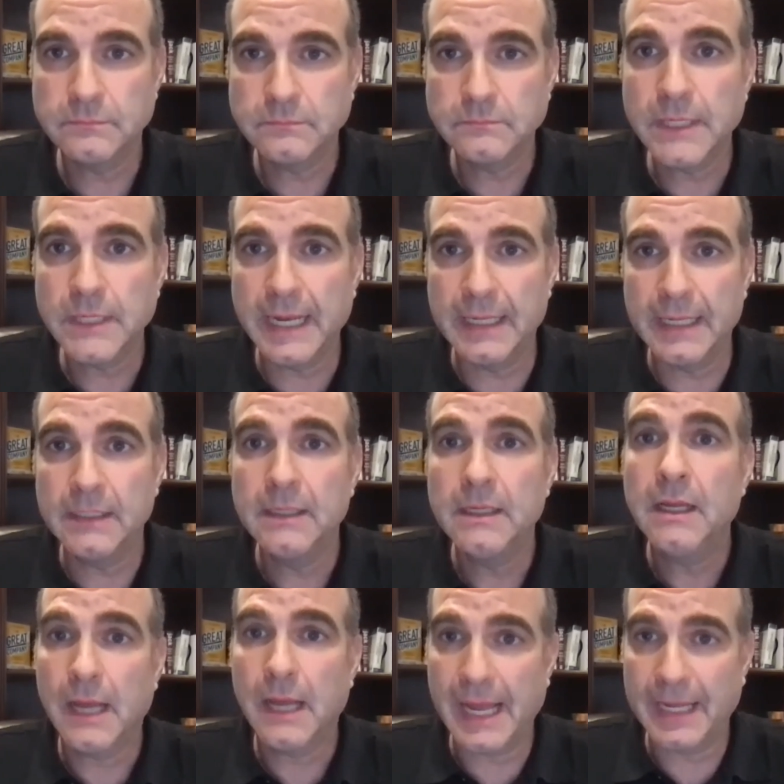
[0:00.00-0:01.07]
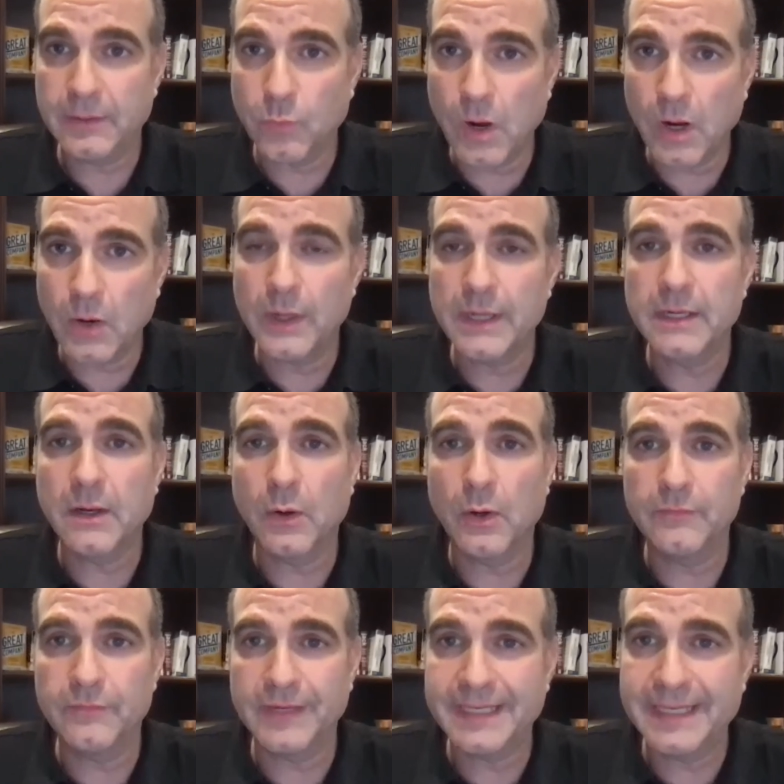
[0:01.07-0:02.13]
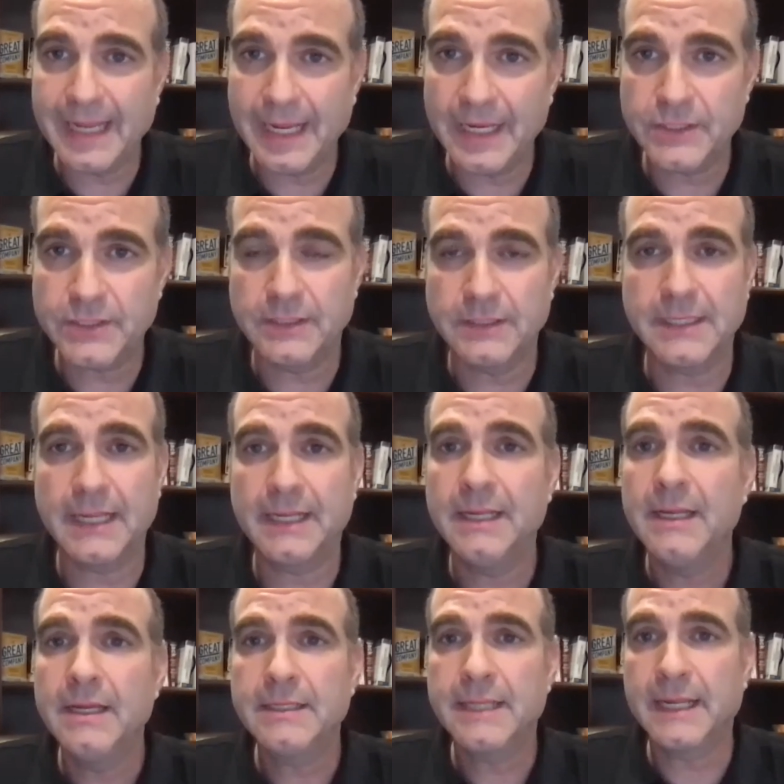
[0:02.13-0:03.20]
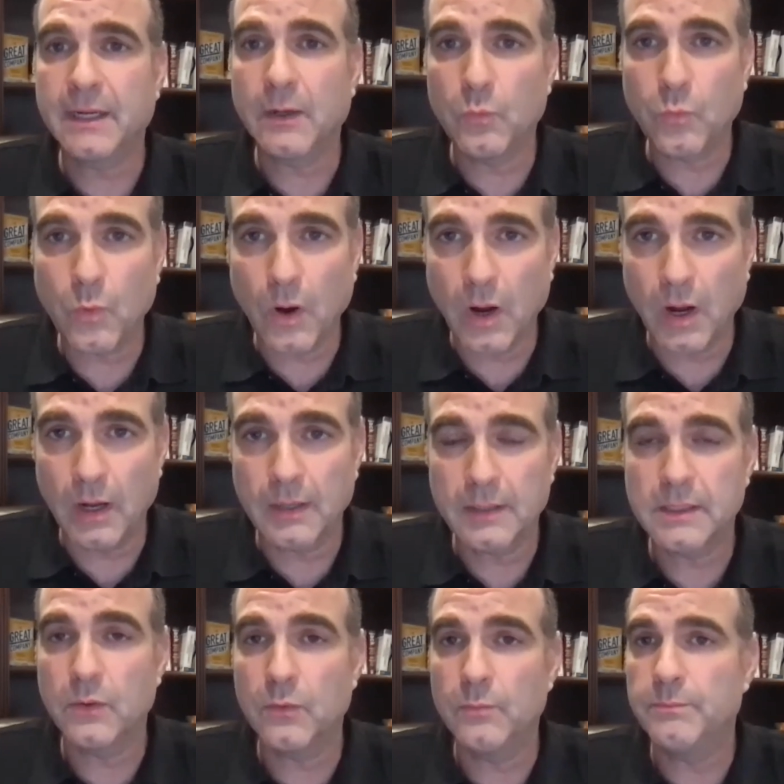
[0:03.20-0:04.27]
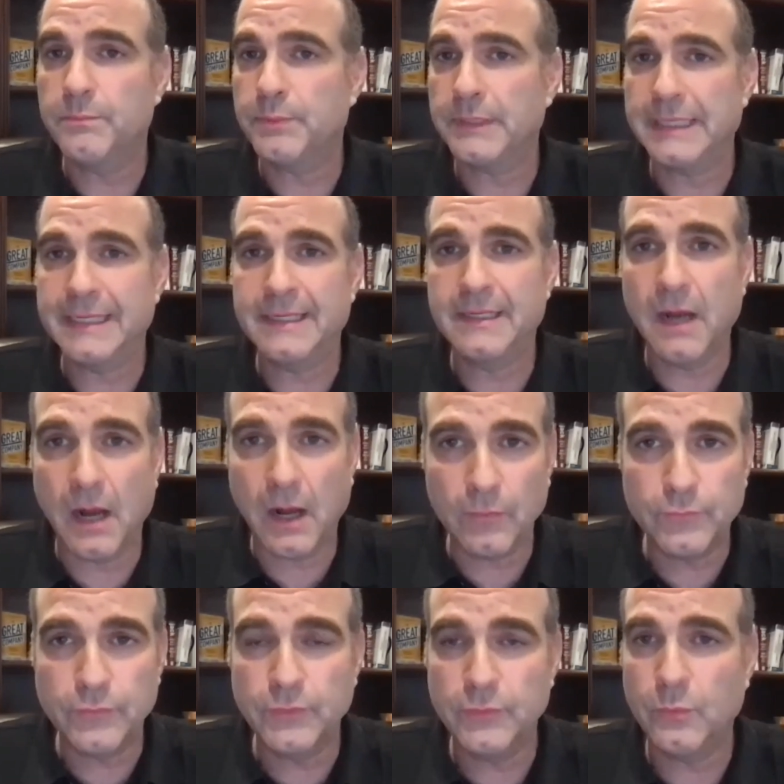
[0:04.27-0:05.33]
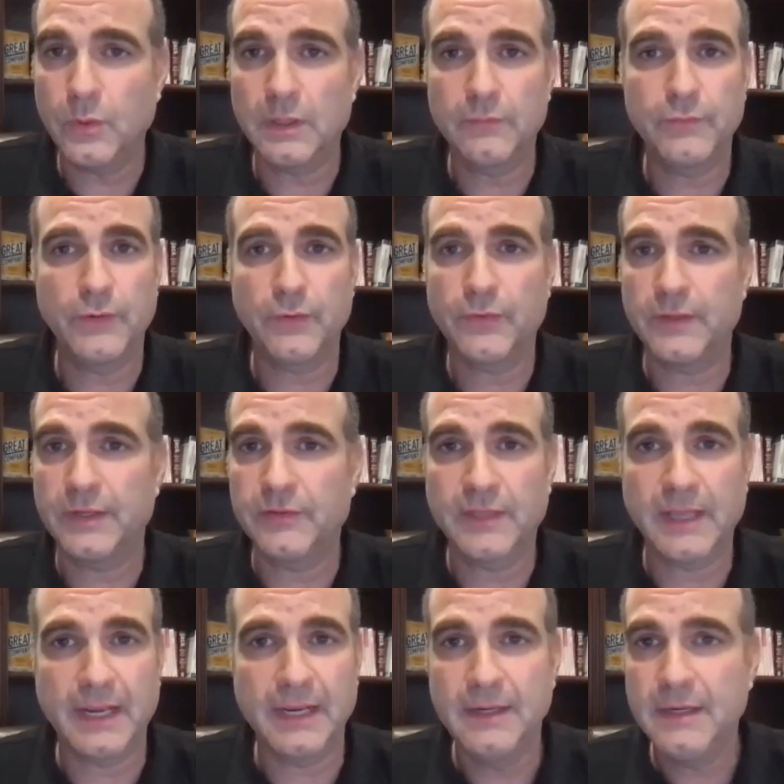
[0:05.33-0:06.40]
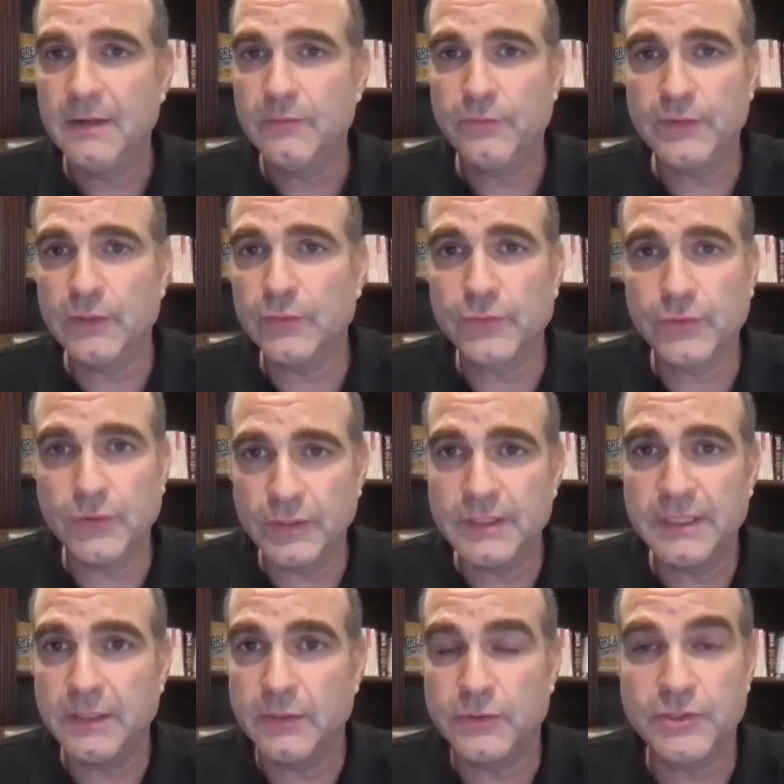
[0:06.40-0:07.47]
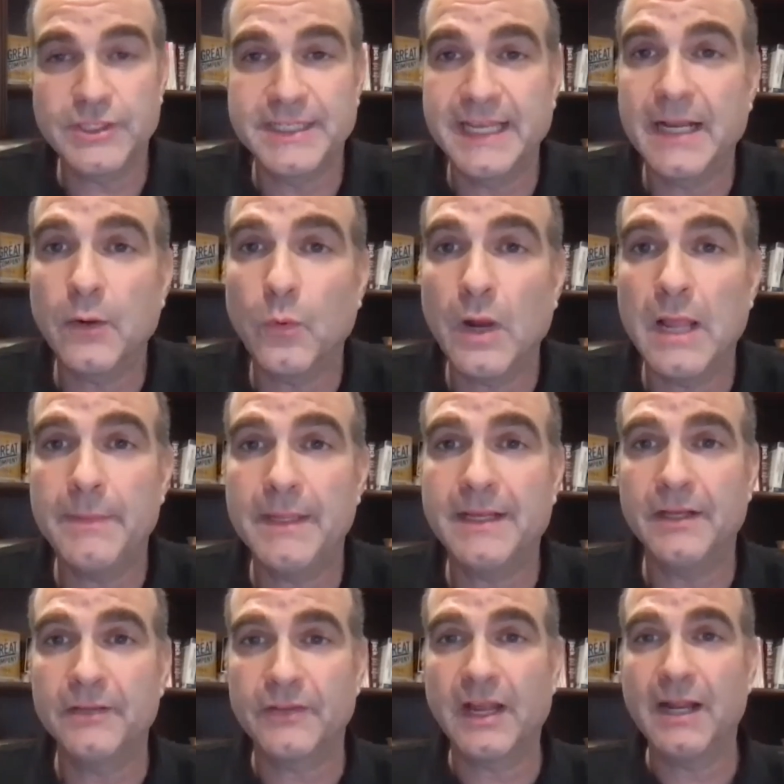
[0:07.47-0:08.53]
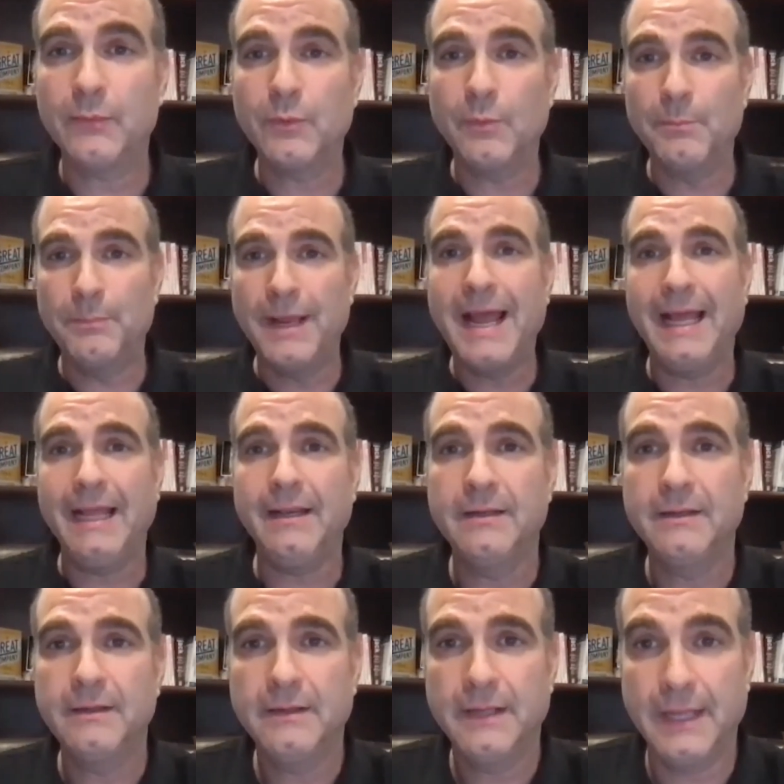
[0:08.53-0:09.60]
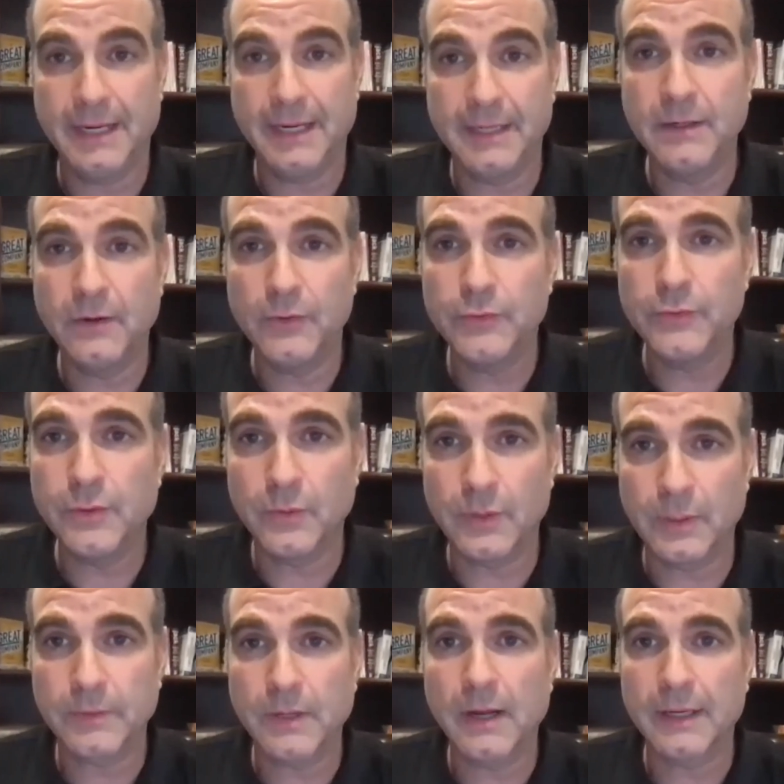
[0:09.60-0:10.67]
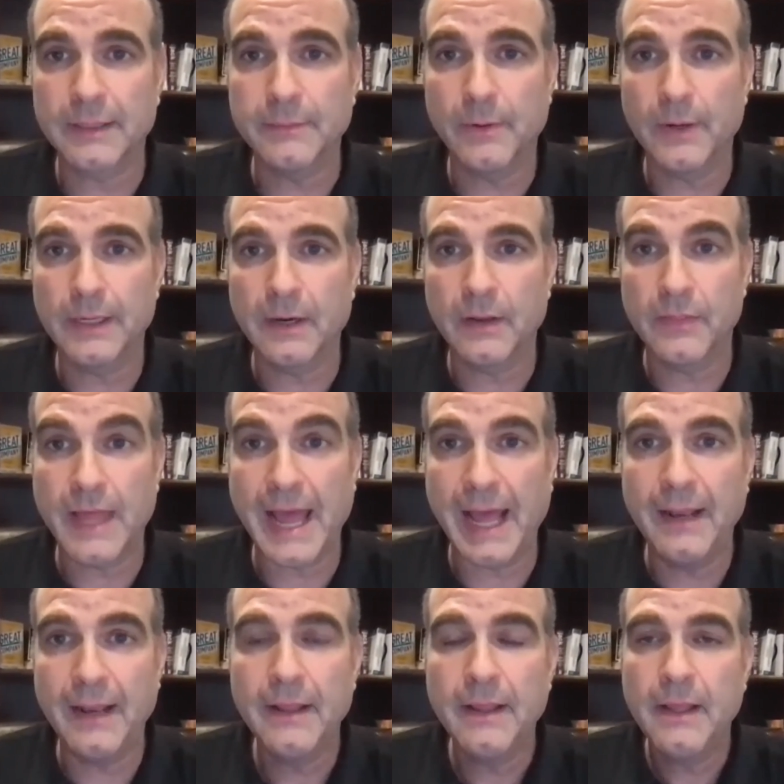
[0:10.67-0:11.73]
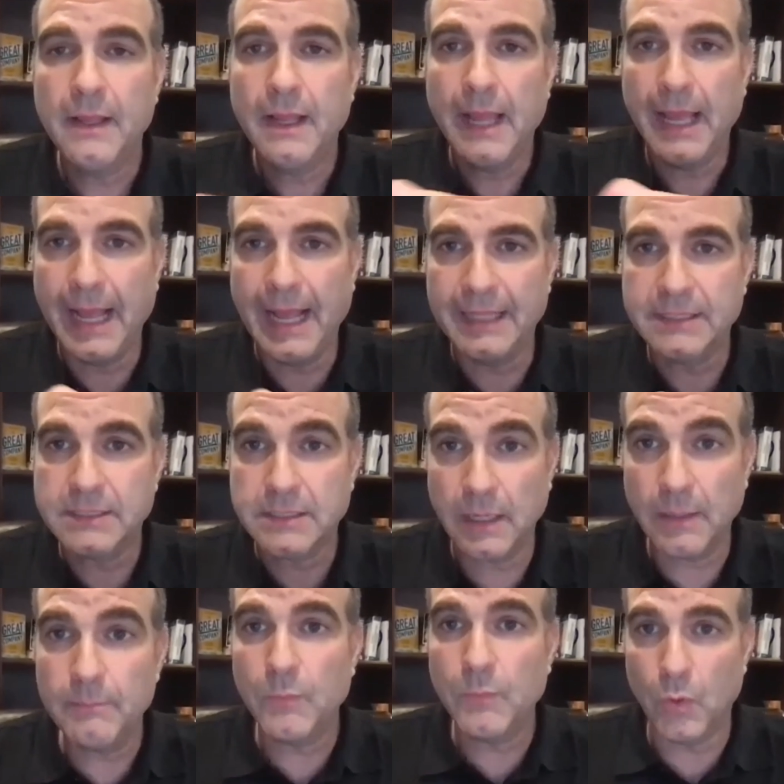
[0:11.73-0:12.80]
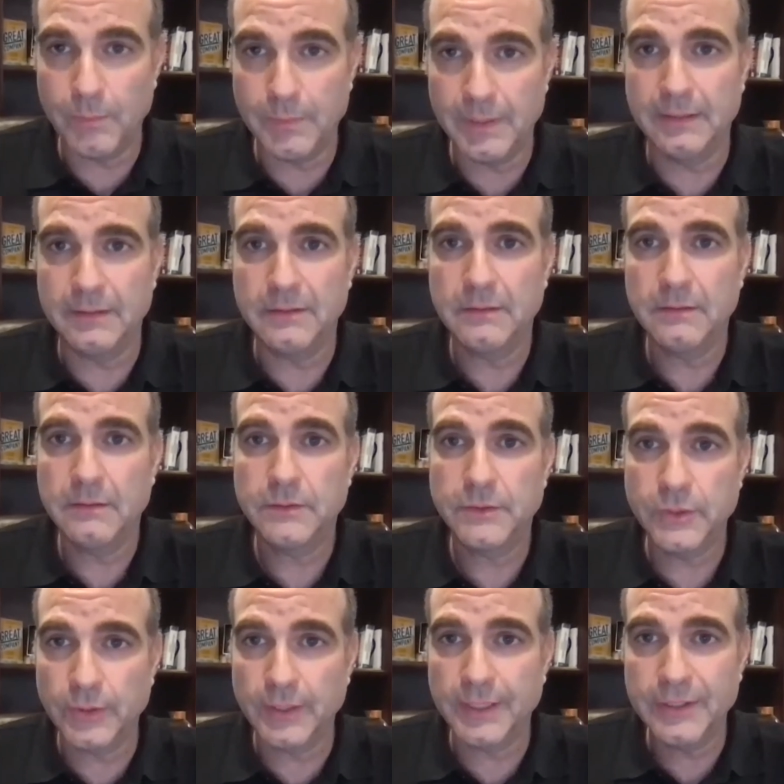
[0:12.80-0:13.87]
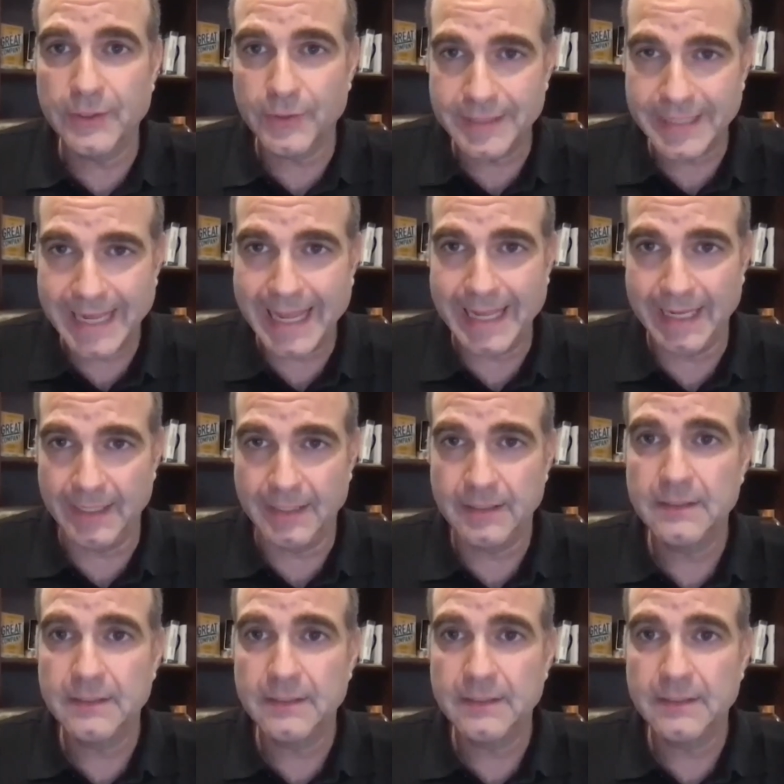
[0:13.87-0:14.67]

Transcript: Okay? Had to walk away, go on vacation, take a walk, go play golf, do one of your things that feels good to you. Just get away, because I will bet, and I know you know what I'm talking about here, that at some moment during your day,